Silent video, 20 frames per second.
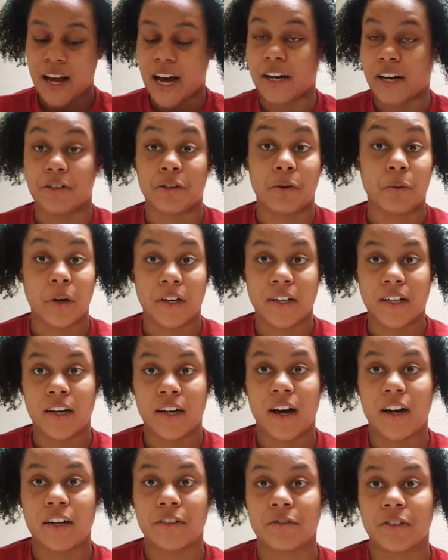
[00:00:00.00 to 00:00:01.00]
I don't know where I
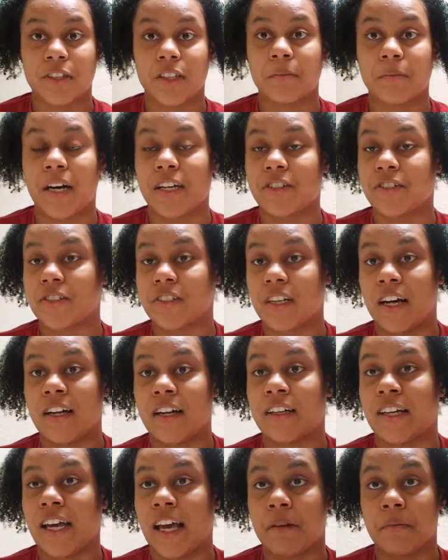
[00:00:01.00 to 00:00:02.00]
got it from. I just kind
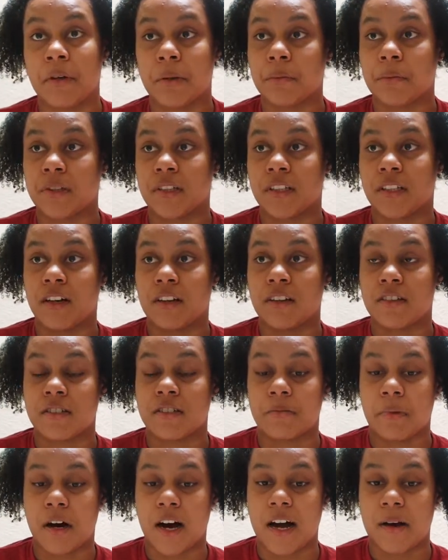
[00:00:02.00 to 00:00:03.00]
of came up with it on the
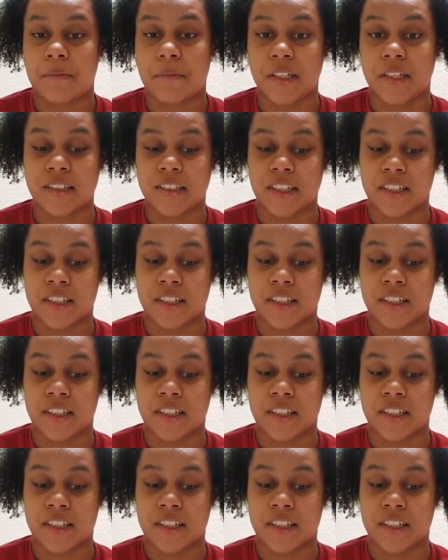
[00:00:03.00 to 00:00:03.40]
spot because